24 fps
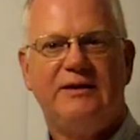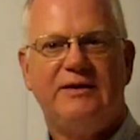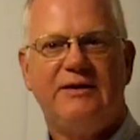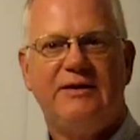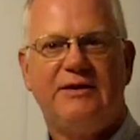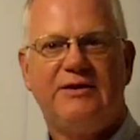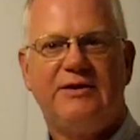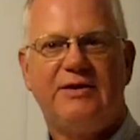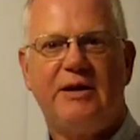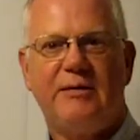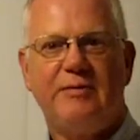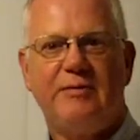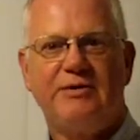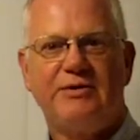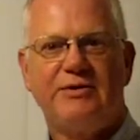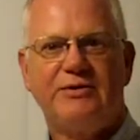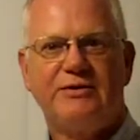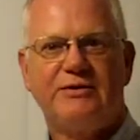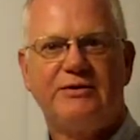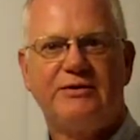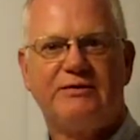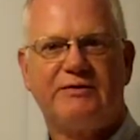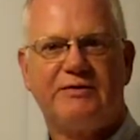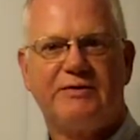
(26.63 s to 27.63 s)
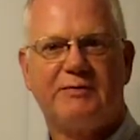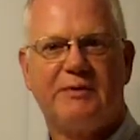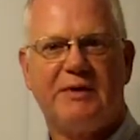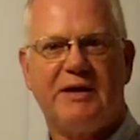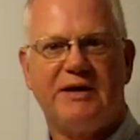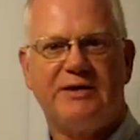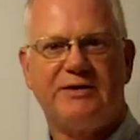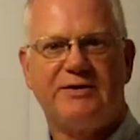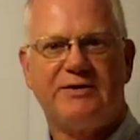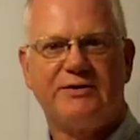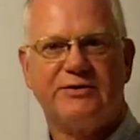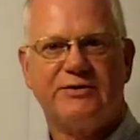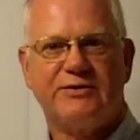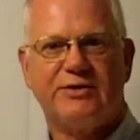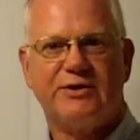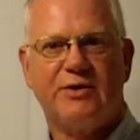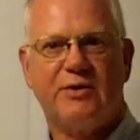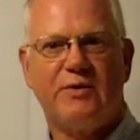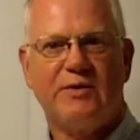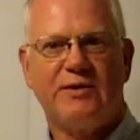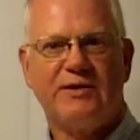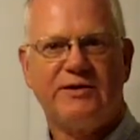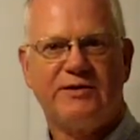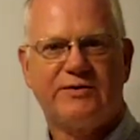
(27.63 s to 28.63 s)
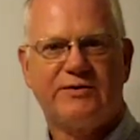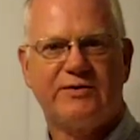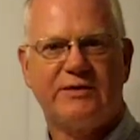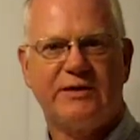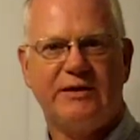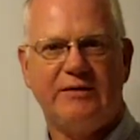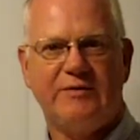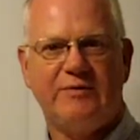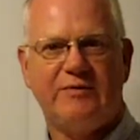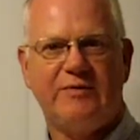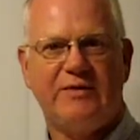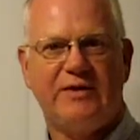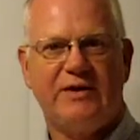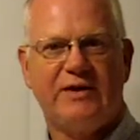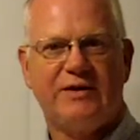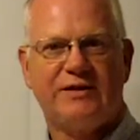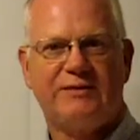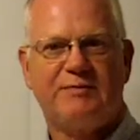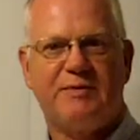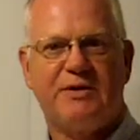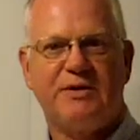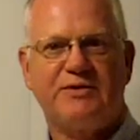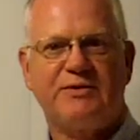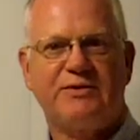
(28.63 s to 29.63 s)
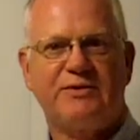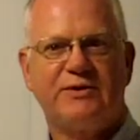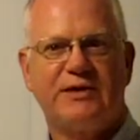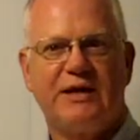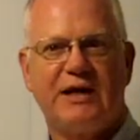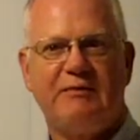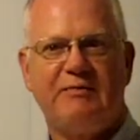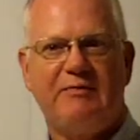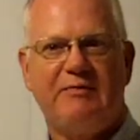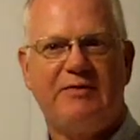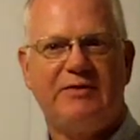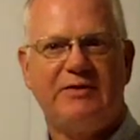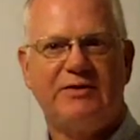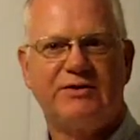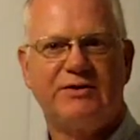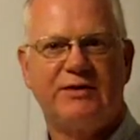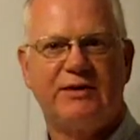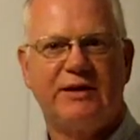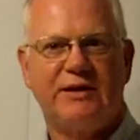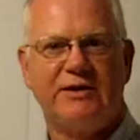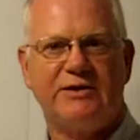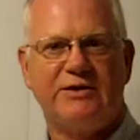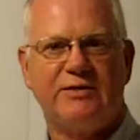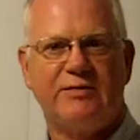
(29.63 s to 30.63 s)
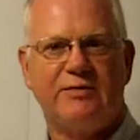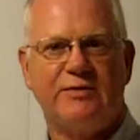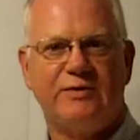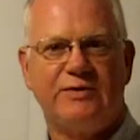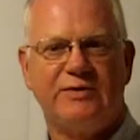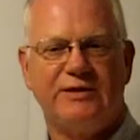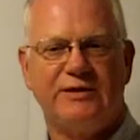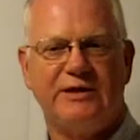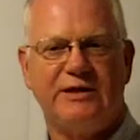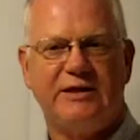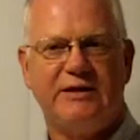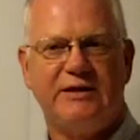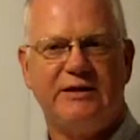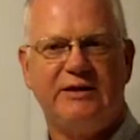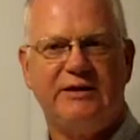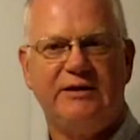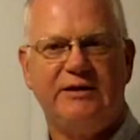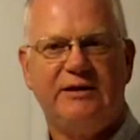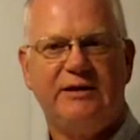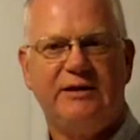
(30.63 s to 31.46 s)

The temperatures of space are so extreme that a special type of insulation was needed.